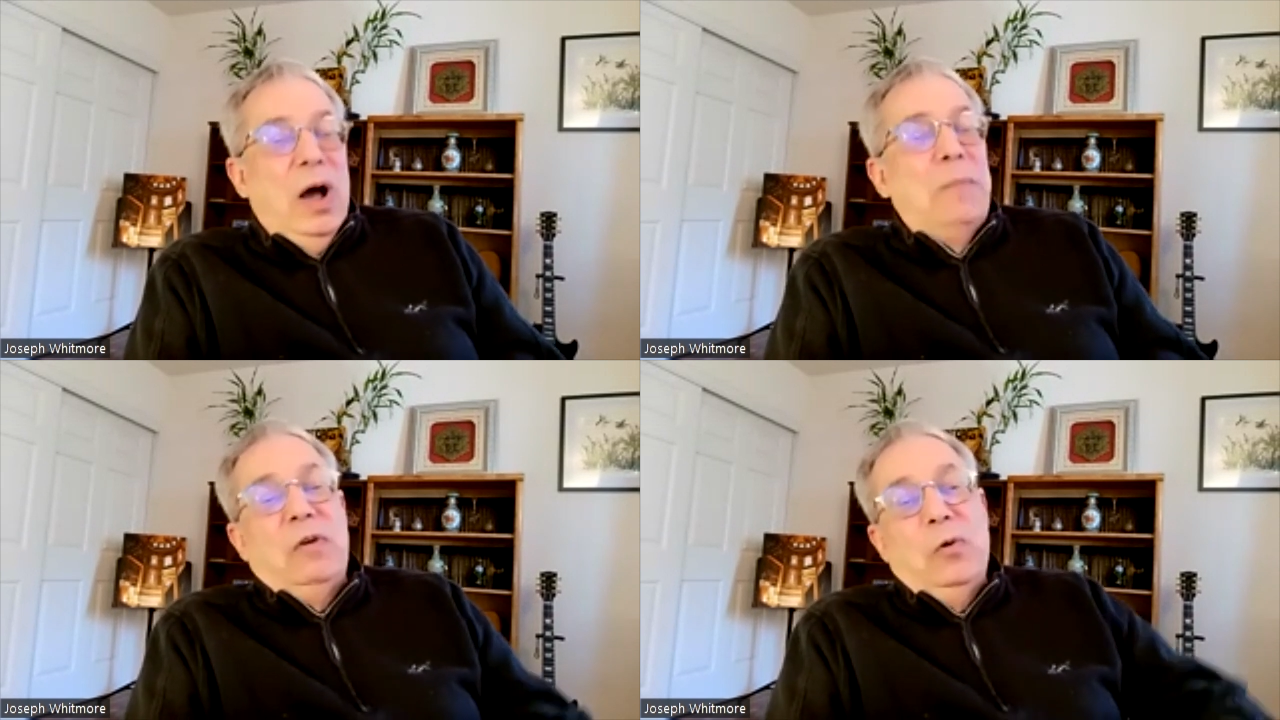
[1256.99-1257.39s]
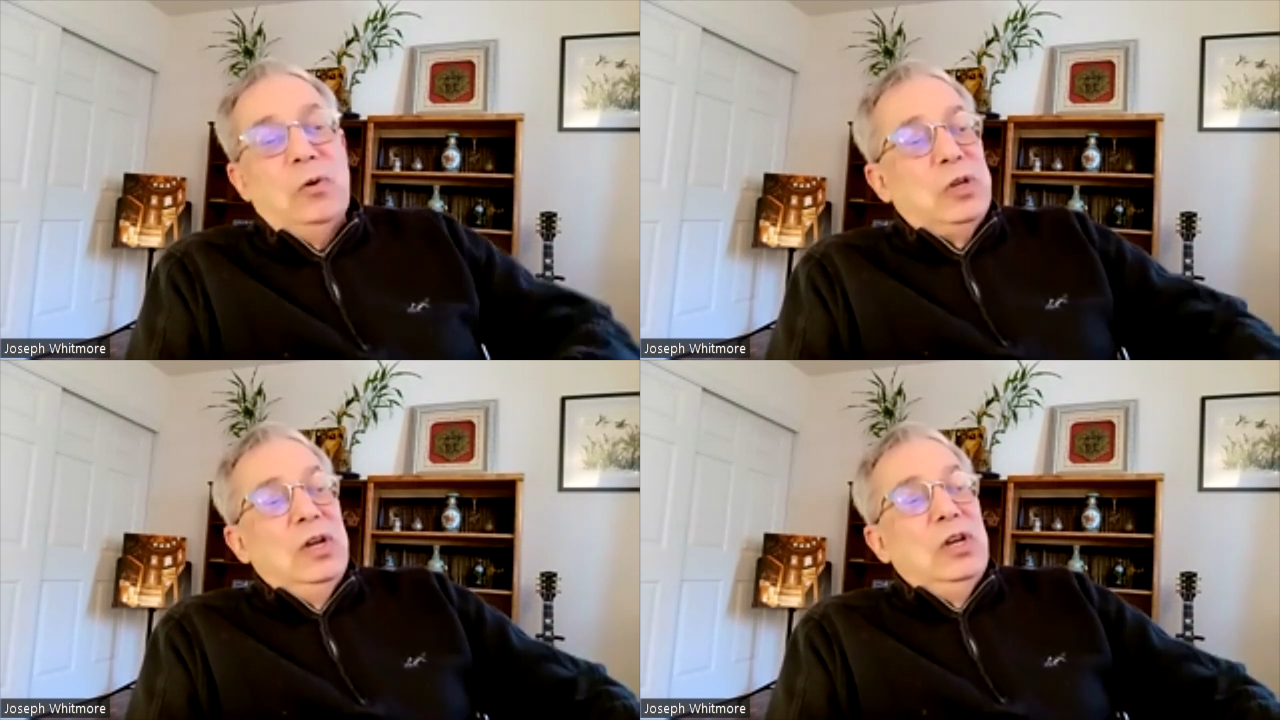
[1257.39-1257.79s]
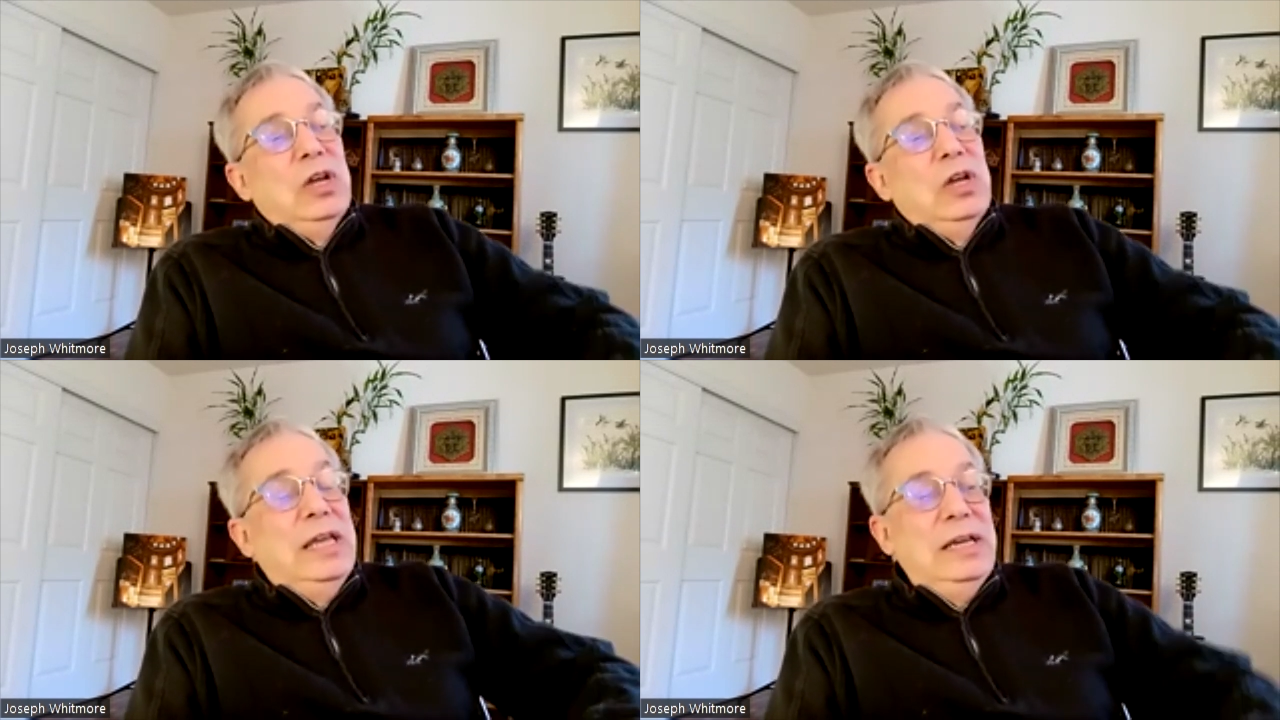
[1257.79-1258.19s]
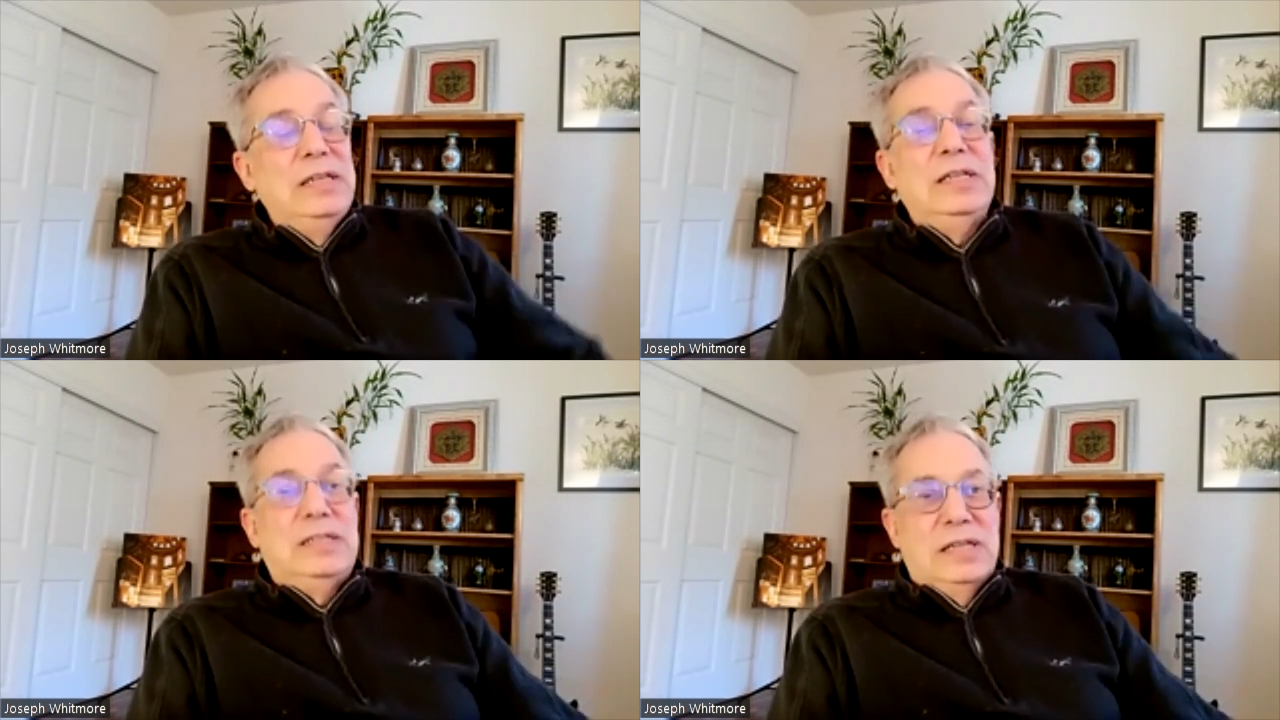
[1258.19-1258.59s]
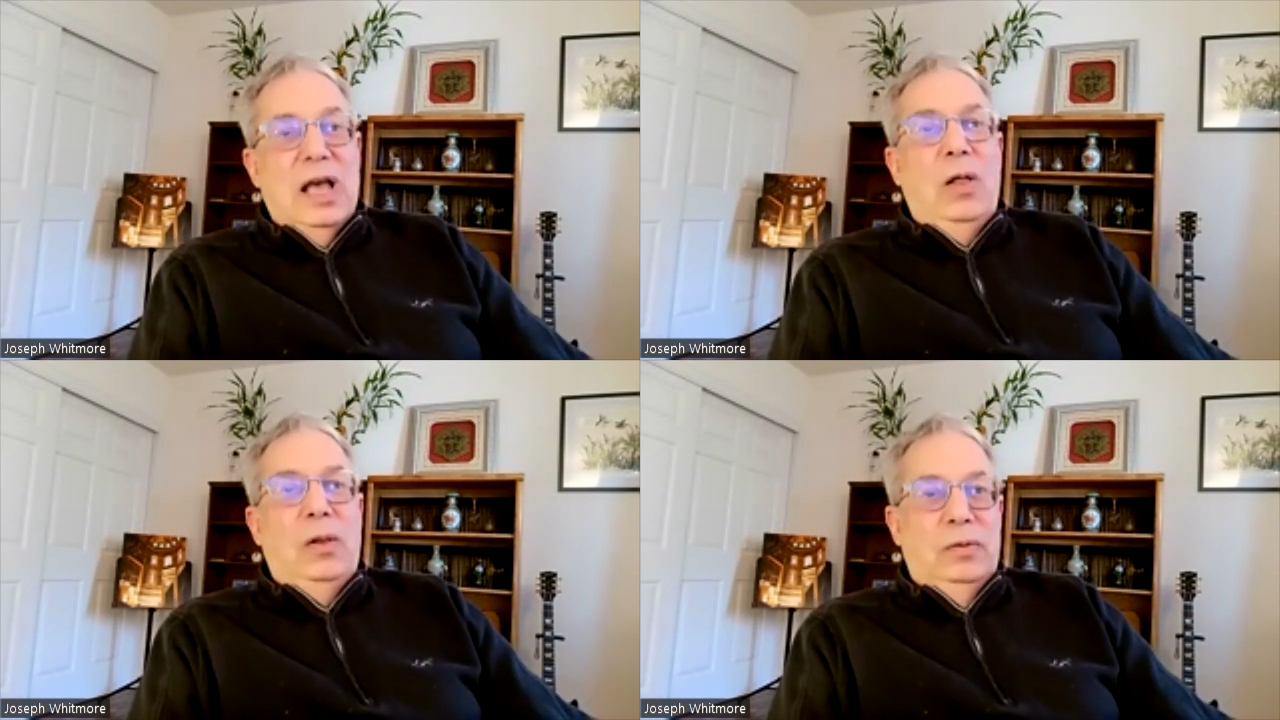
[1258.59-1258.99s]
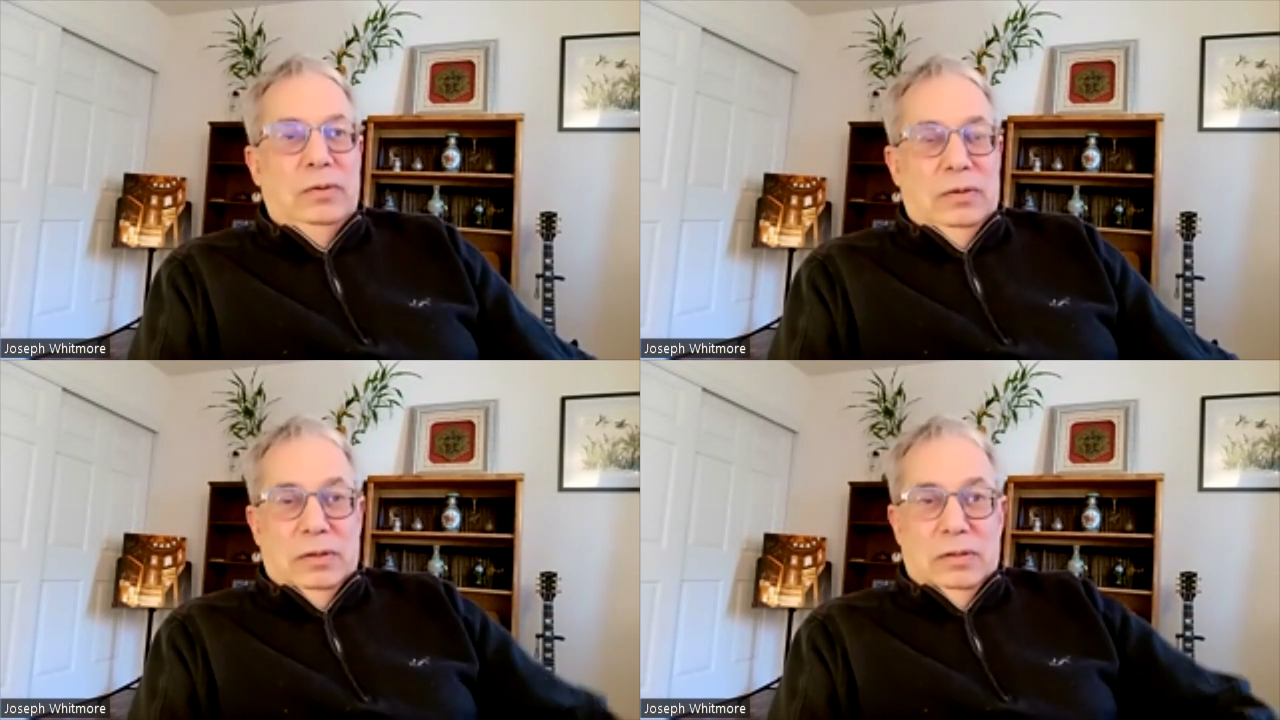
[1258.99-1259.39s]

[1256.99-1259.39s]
Of course, he doesn't tell